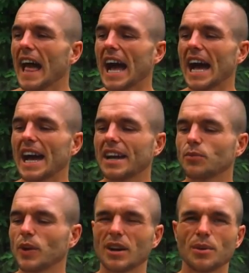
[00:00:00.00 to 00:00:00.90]

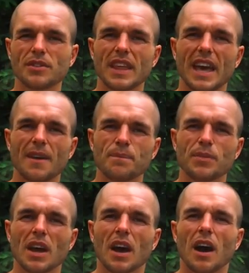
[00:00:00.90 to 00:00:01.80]
And when I was there,
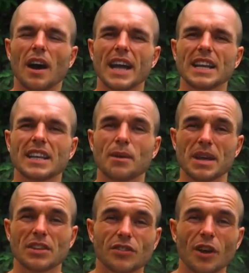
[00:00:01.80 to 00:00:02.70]
I ended up
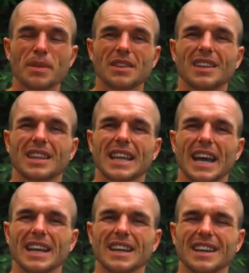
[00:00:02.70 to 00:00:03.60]
being so busy in the
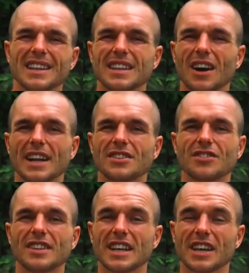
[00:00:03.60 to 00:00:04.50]
day that I
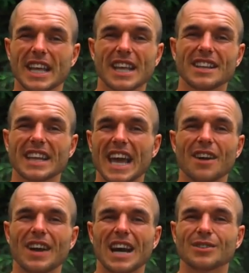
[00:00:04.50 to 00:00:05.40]
just didn't get
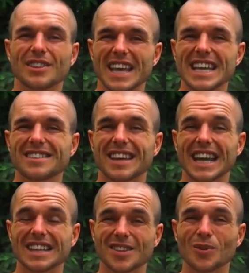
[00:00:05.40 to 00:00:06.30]
around to
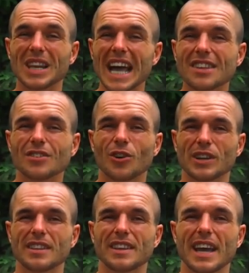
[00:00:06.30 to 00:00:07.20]
eating until later
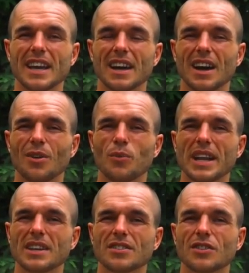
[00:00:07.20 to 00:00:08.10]
on in the day. I
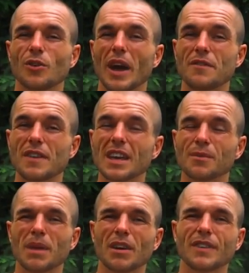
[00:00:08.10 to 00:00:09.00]
went to a
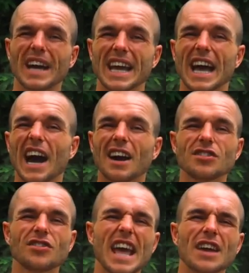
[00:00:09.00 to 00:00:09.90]
vegan buffet. I
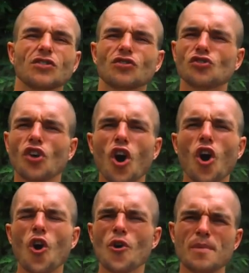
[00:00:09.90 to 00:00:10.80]
just ate
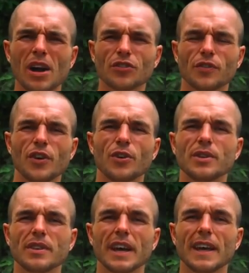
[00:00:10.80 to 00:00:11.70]
so much
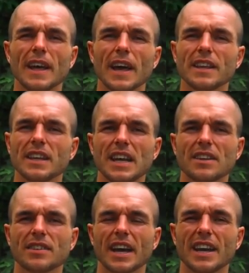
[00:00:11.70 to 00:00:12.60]
food. And then the
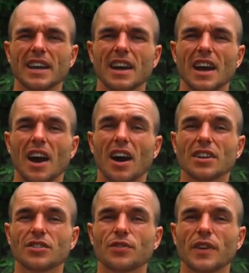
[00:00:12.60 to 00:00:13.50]
next day,
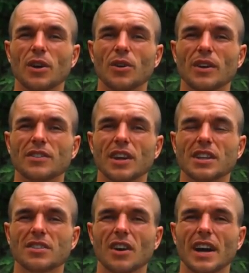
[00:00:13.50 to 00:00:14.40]
I just felt a
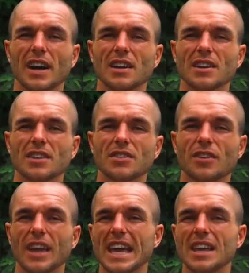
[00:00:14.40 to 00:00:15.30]
desire
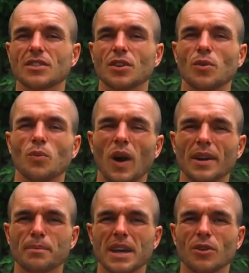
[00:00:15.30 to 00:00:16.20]
to eat
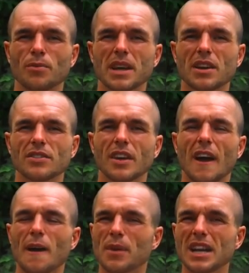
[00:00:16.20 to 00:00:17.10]
one meal because
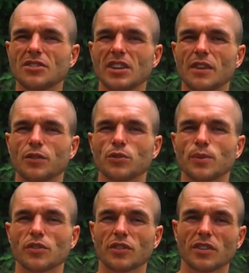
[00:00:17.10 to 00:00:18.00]
my energy levels
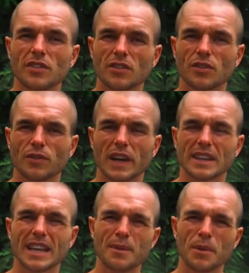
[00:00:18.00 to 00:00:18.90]
were just consistent throughout
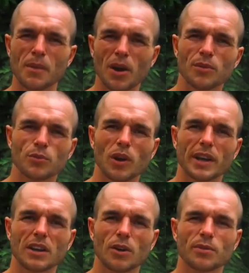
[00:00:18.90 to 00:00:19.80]
the day. My mind was
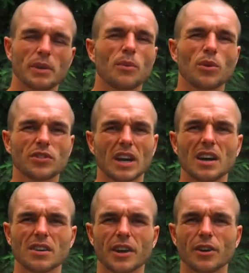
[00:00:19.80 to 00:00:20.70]
working optimally. I wasn't
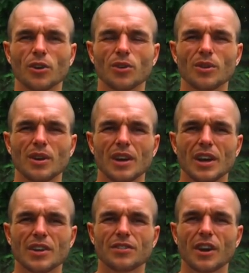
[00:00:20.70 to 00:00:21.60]
hungry at all.
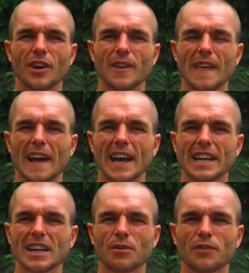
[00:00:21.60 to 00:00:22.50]
So yeah, I
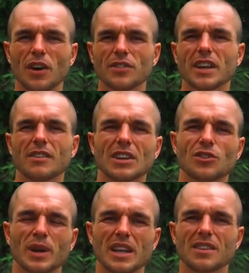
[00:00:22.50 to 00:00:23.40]
ended up fasting around
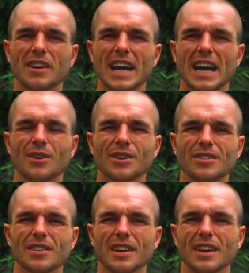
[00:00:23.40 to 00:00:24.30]
23
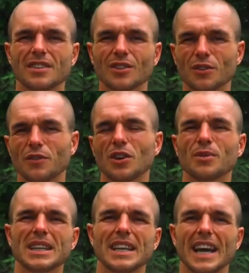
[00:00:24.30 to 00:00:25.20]
hours until the
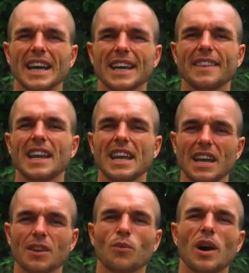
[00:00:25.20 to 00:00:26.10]
following day and then
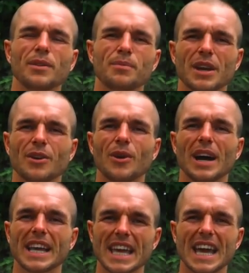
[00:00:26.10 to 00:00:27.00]
eating one meal
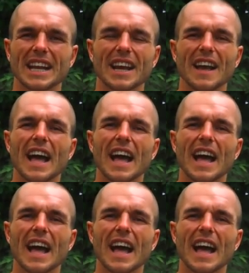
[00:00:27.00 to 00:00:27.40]
again.